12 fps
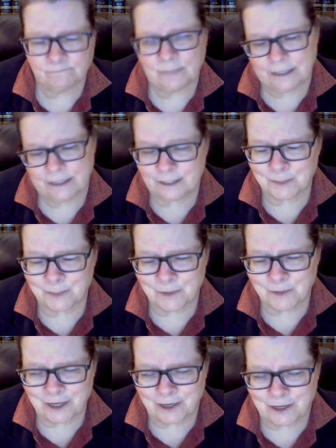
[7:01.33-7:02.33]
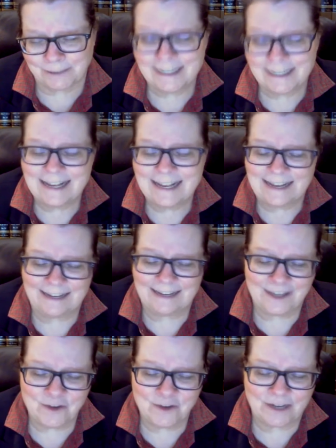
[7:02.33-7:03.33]
I guess that's pretty common.
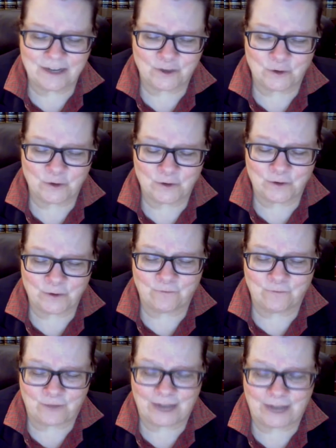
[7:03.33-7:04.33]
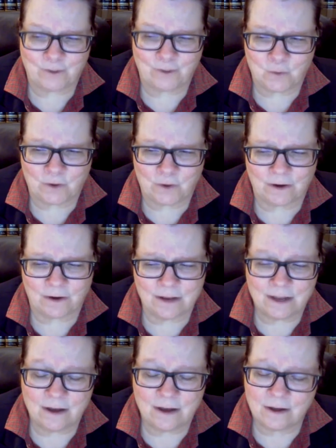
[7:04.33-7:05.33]
You get your final order.
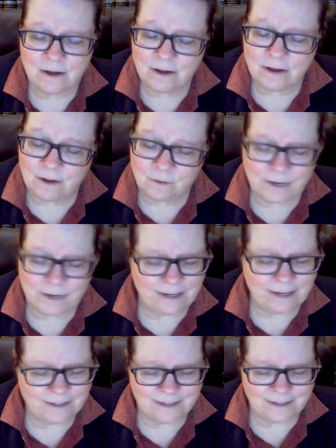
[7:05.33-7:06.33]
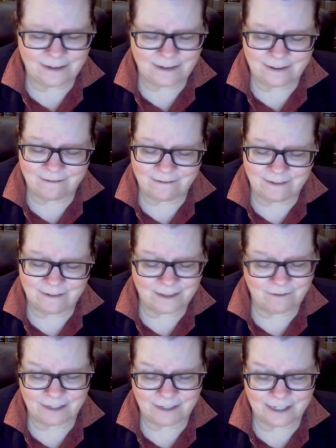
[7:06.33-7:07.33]
Always, nothing
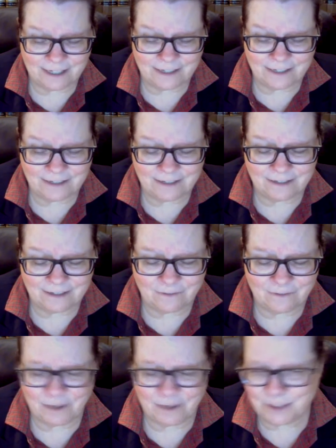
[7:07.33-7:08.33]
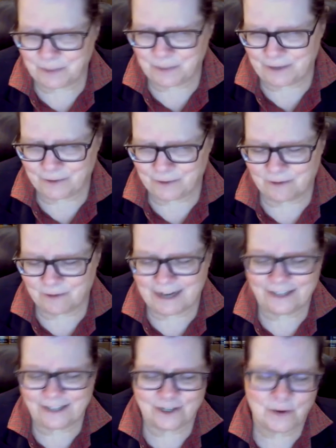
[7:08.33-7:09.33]
really is as what it appears, right?
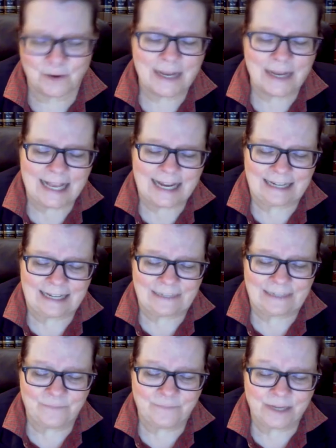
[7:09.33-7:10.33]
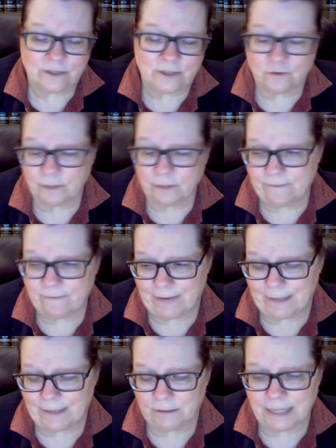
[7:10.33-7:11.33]
So is it truly
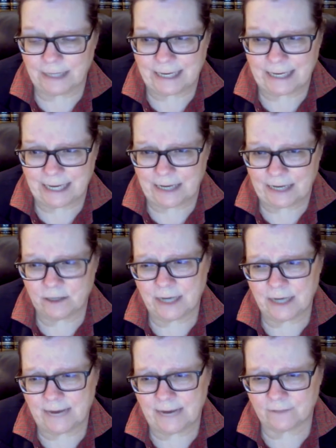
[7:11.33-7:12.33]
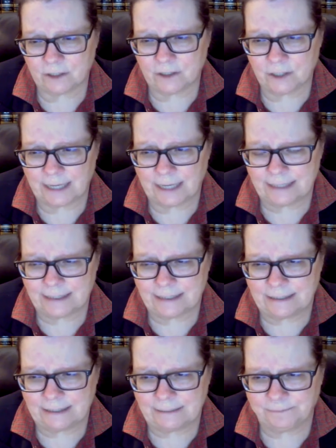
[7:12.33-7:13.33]
final? Again, you have to look at,
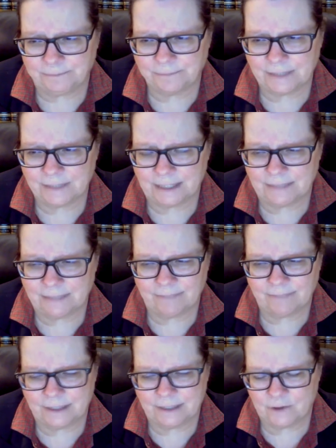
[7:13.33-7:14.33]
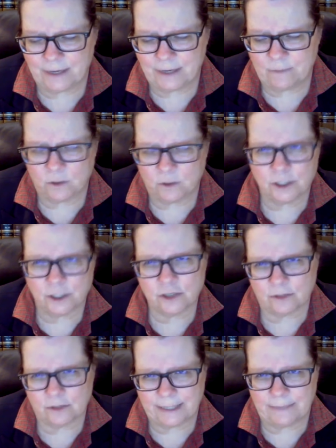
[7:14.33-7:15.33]
is there any more
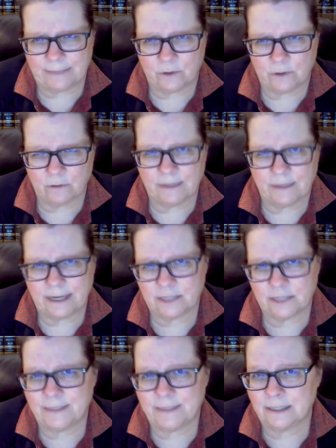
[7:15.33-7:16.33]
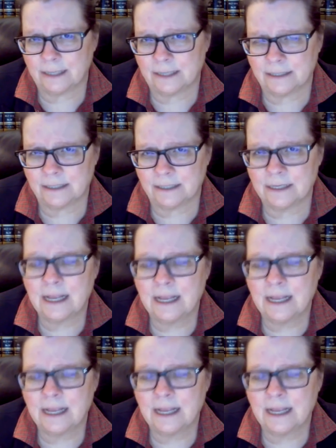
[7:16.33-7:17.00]
judicial labor that has to be conducted?